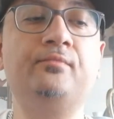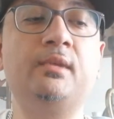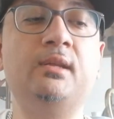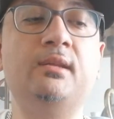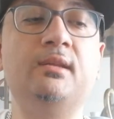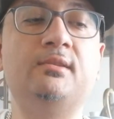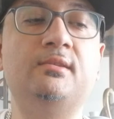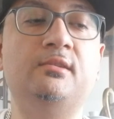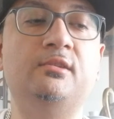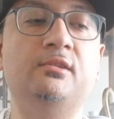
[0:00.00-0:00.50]

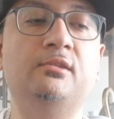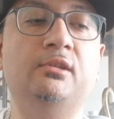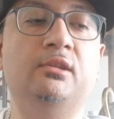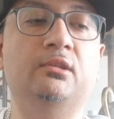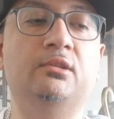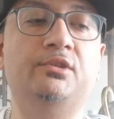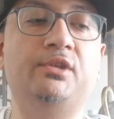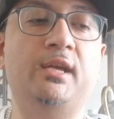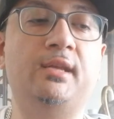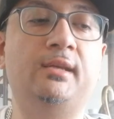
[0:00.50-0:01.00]
this is a
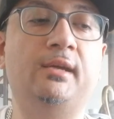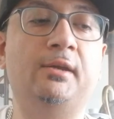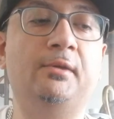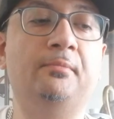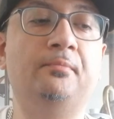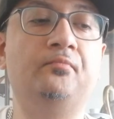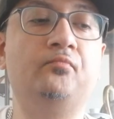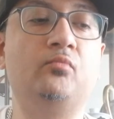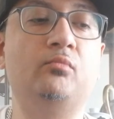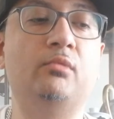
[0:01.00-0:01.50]
little J
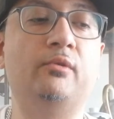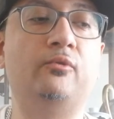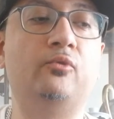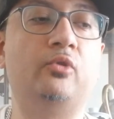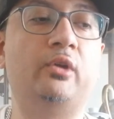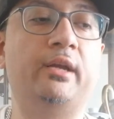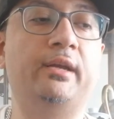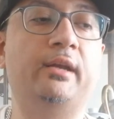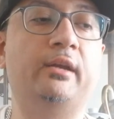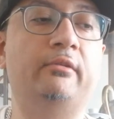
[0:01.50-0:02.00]
time
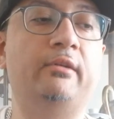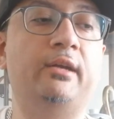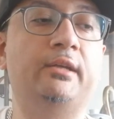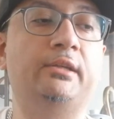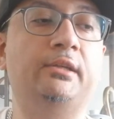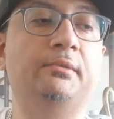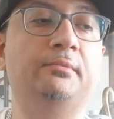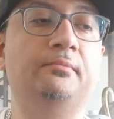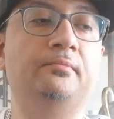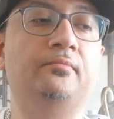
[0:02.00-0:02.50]
before I get
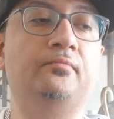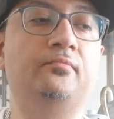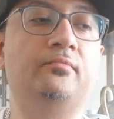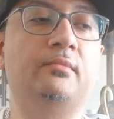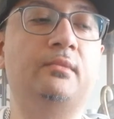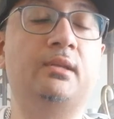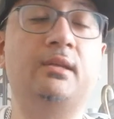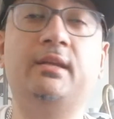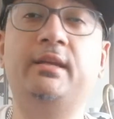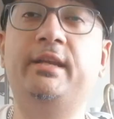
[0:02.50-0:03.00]
cracking,
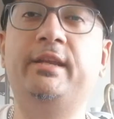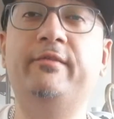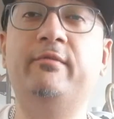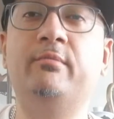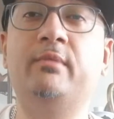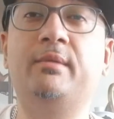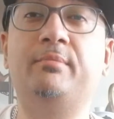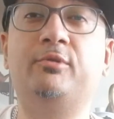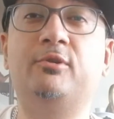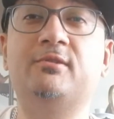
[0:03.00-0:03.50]
and even
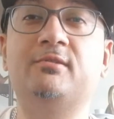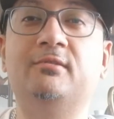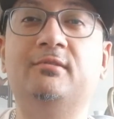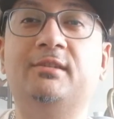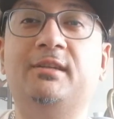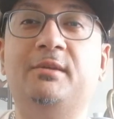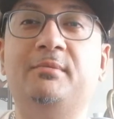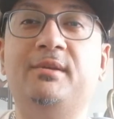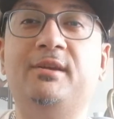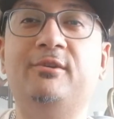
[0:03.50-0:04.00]
my personal
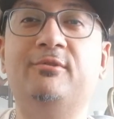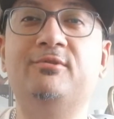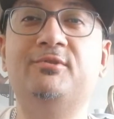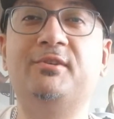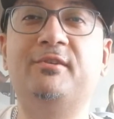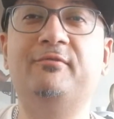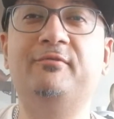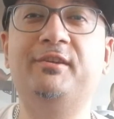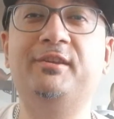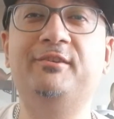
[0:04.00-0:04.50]
time now is
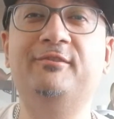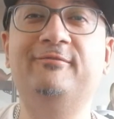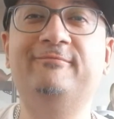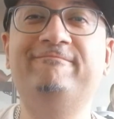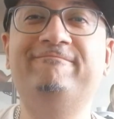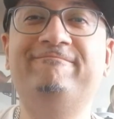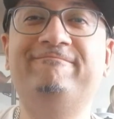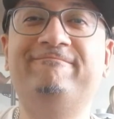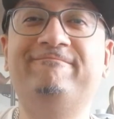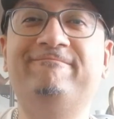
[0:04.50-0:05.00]
on video.
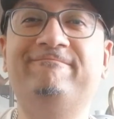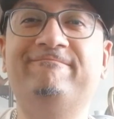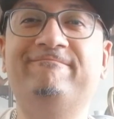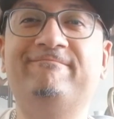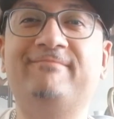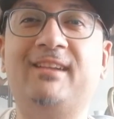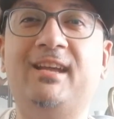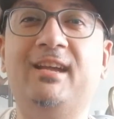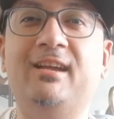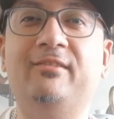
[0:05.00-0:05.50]

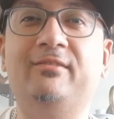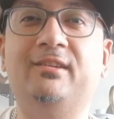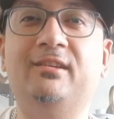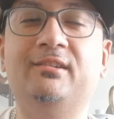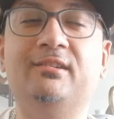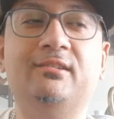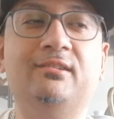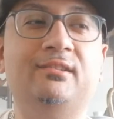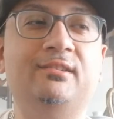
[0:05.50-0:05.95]
I have to.